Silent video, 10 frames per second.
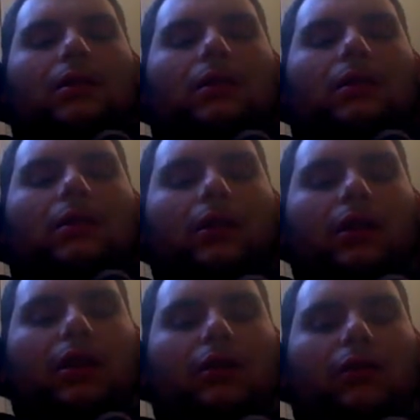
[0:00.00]
we're going
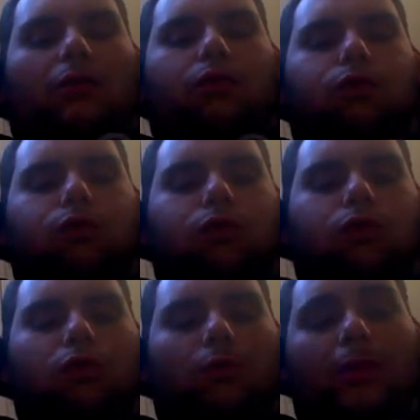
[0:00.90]
to go
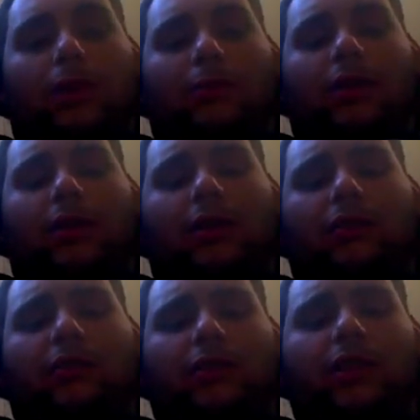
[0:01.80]
Beer Money
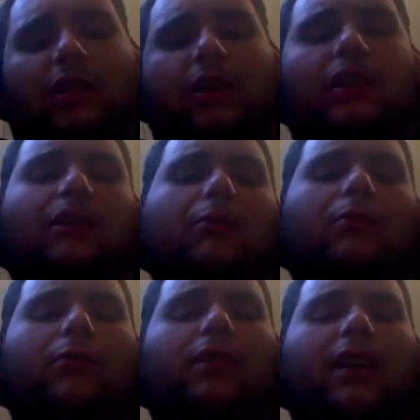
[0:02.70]
versus Inc.
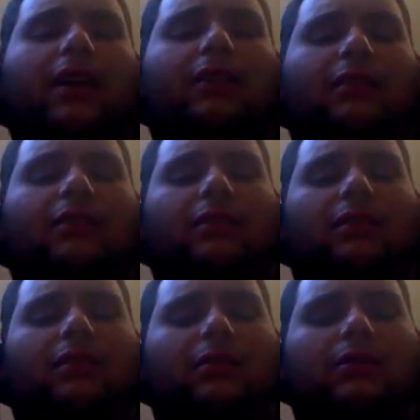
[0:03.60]
#1 tag
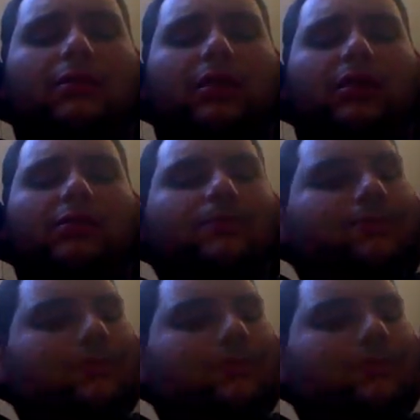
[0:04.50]
contenders match.